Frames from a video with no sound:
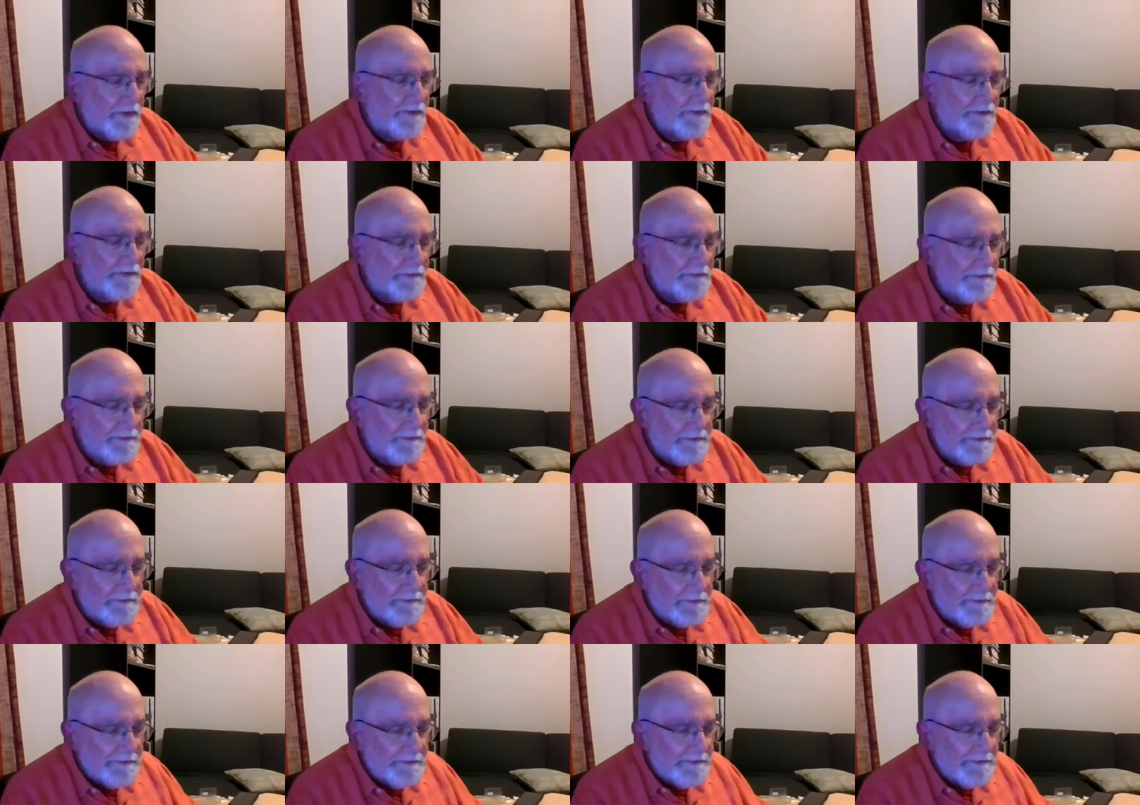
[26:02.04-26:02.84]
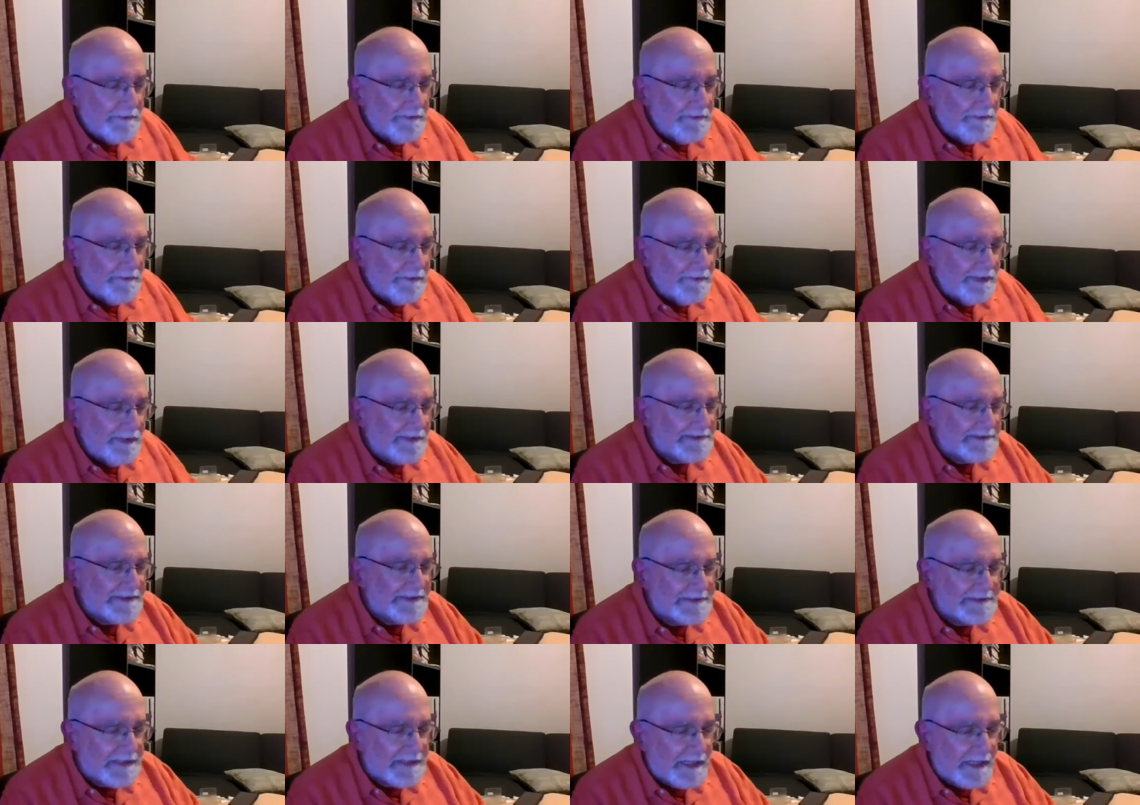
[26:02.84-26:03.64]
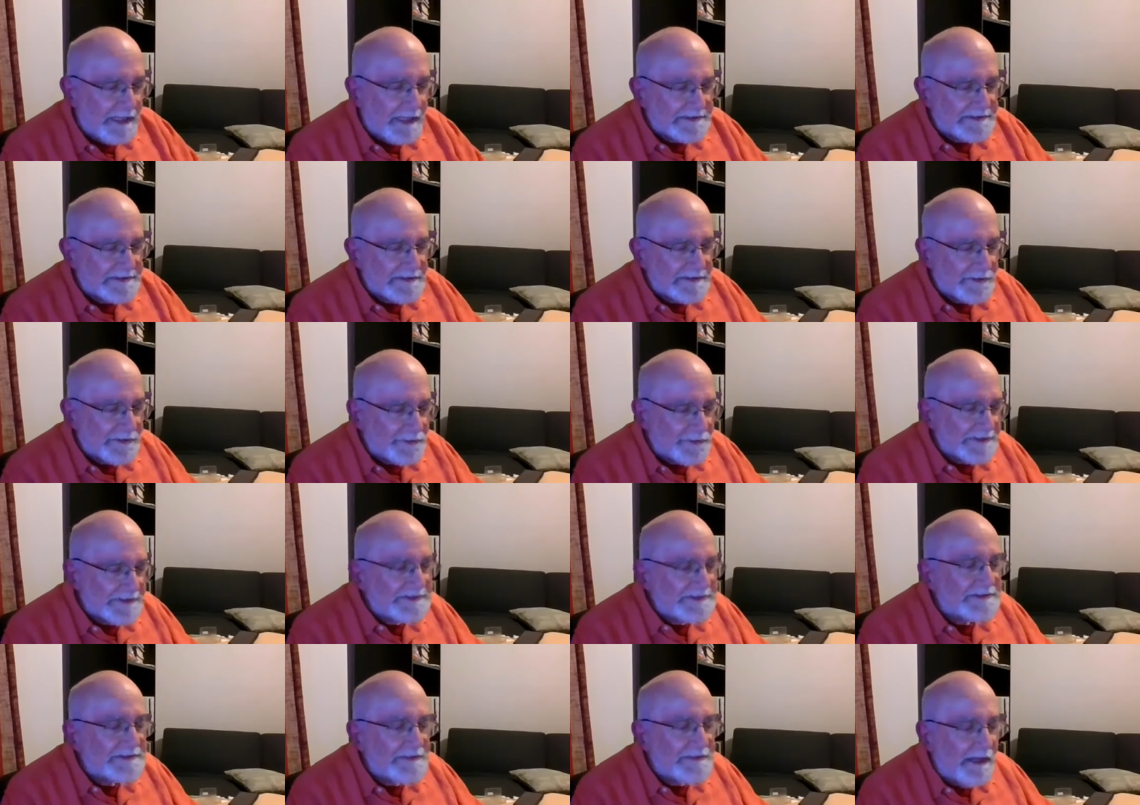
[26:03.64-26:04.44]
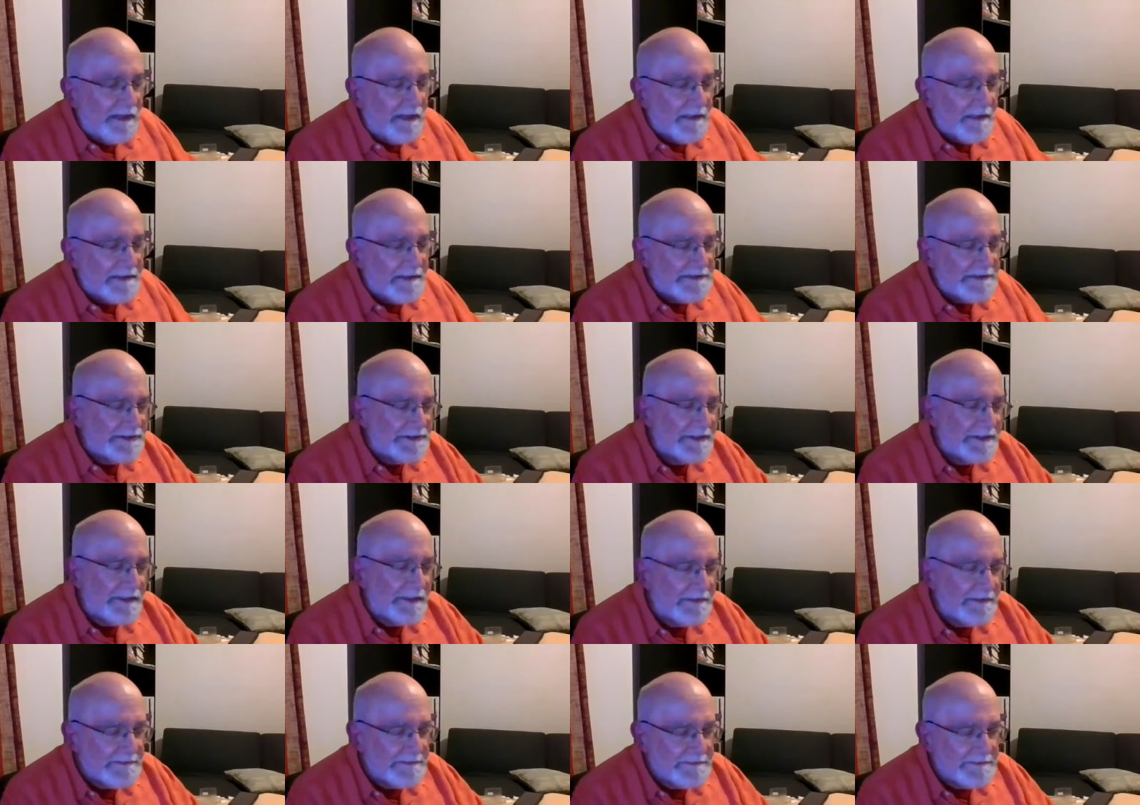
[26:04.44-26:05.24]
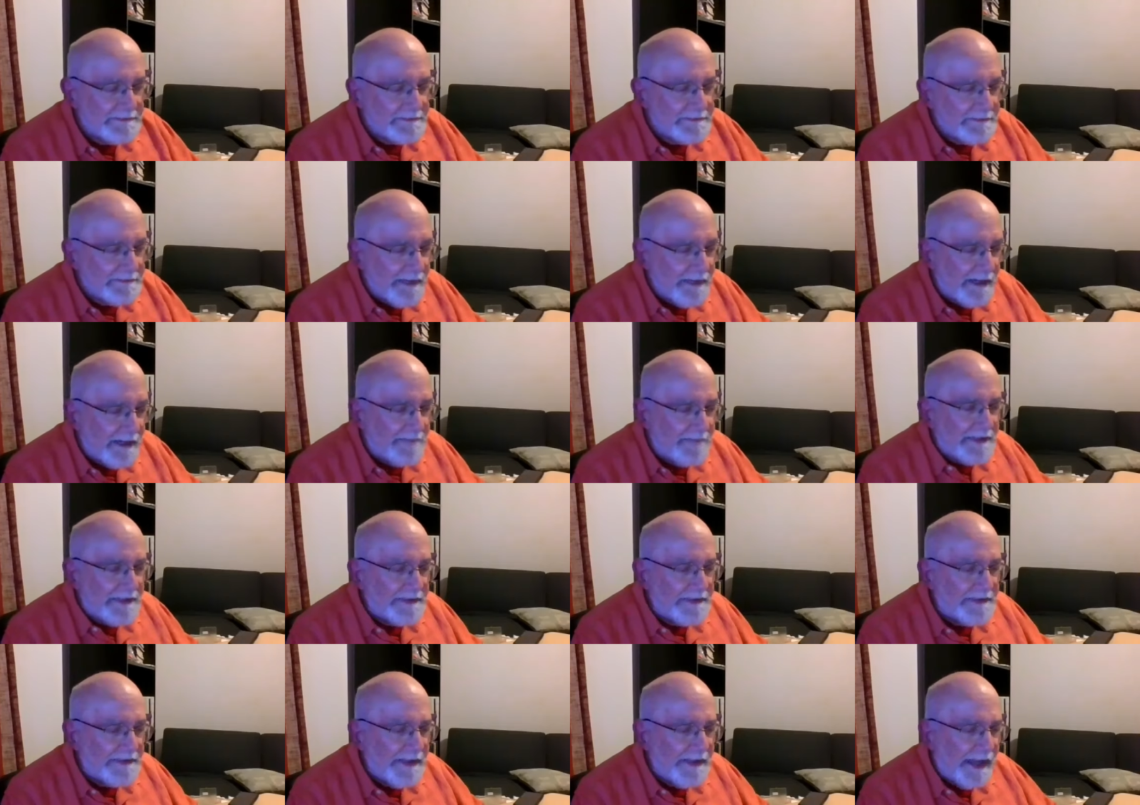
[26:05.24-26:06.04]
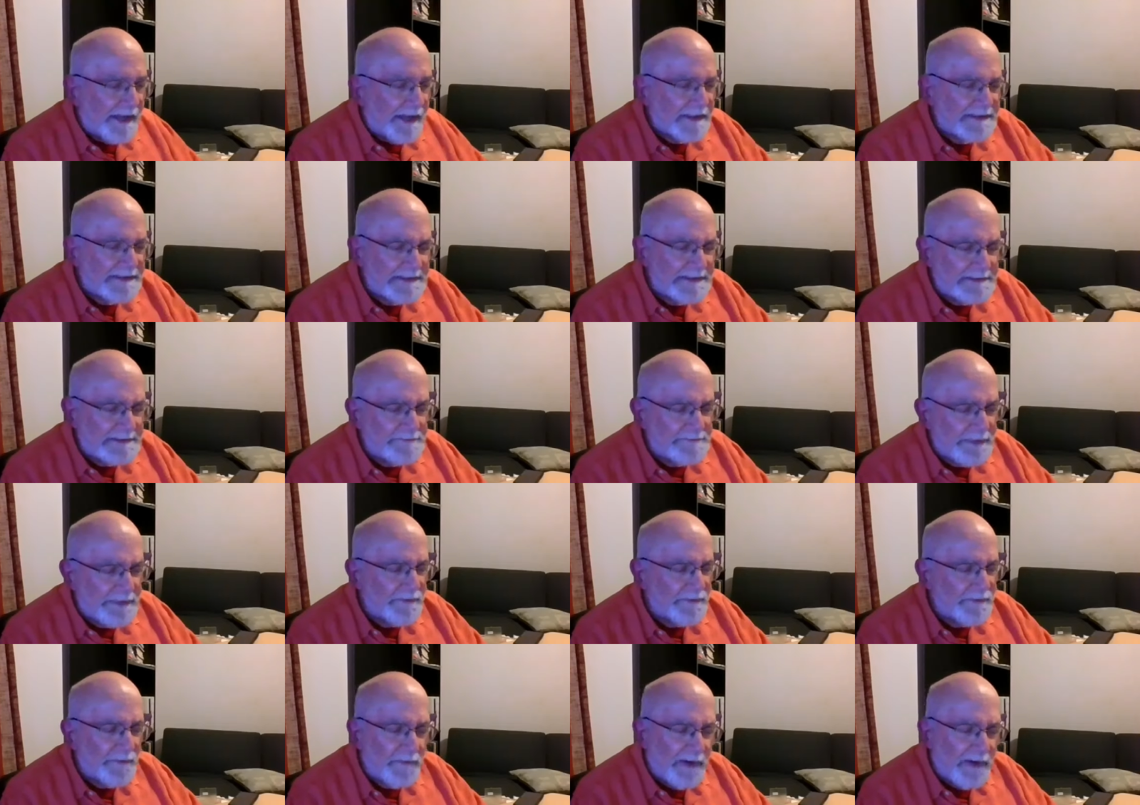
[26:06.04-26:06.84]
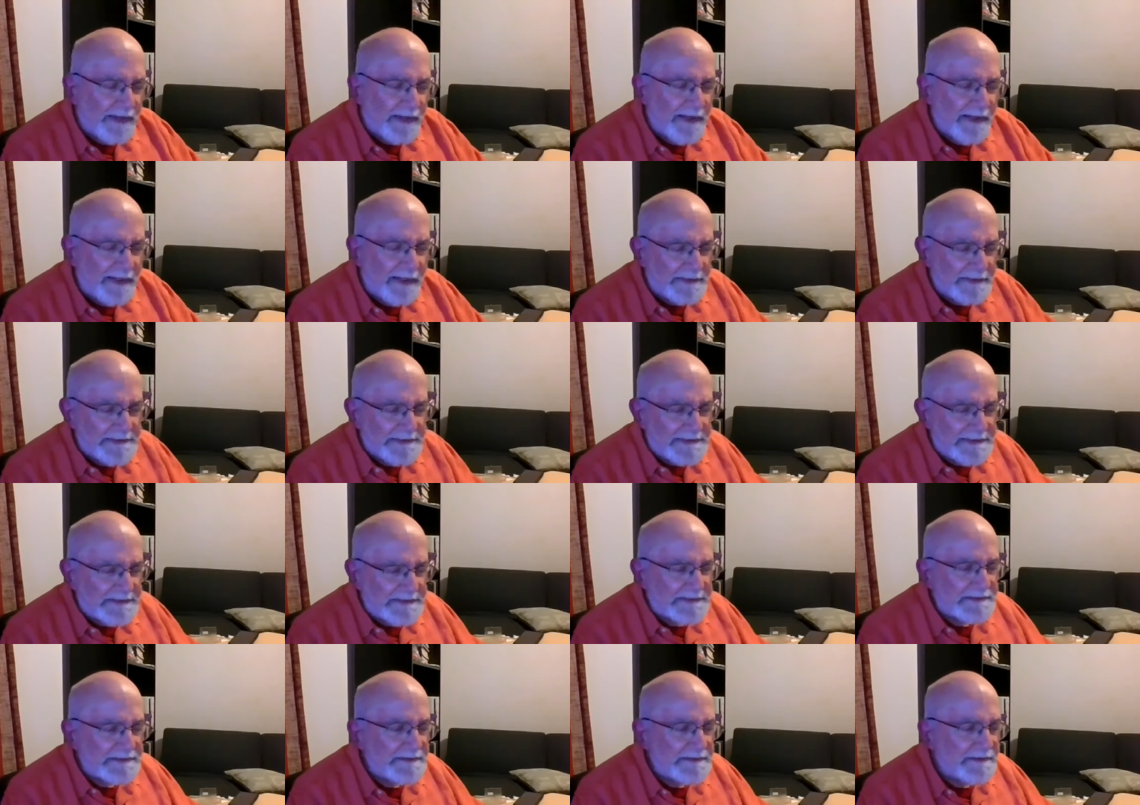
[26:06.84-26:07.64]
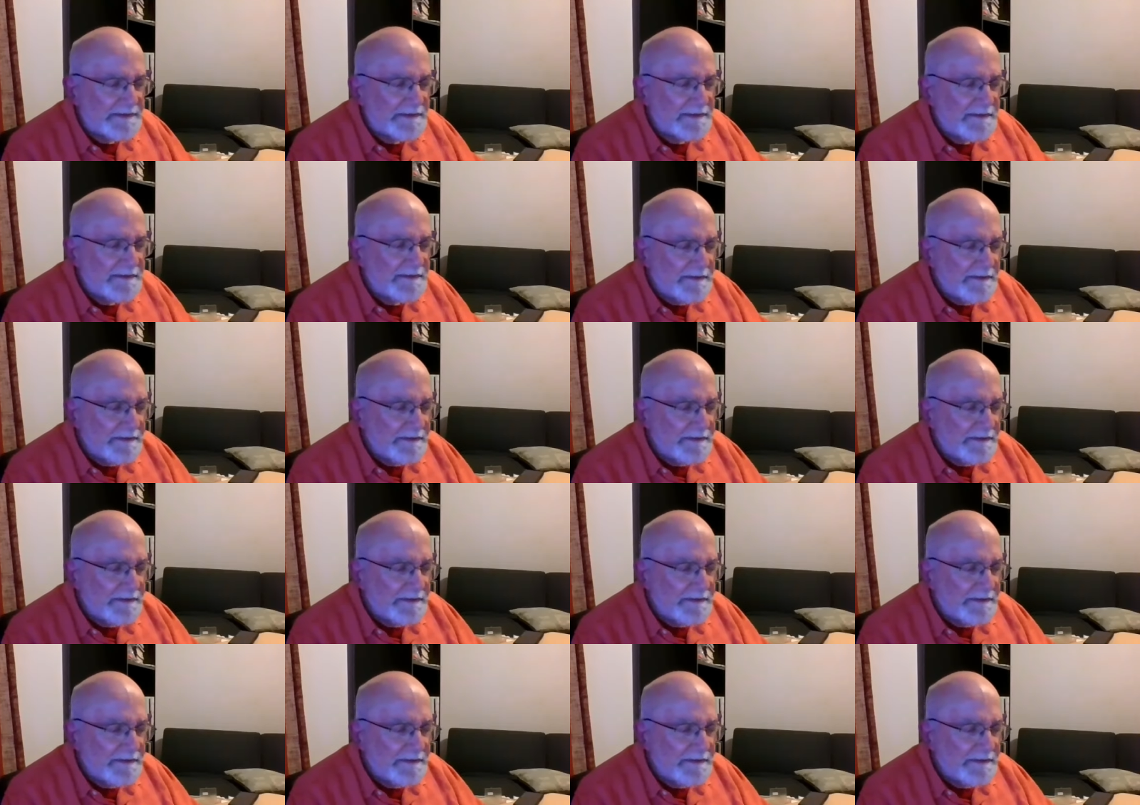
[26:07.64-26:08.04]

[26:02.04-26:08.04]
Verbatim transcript: So we'll discuss the Christology of it next, but what else?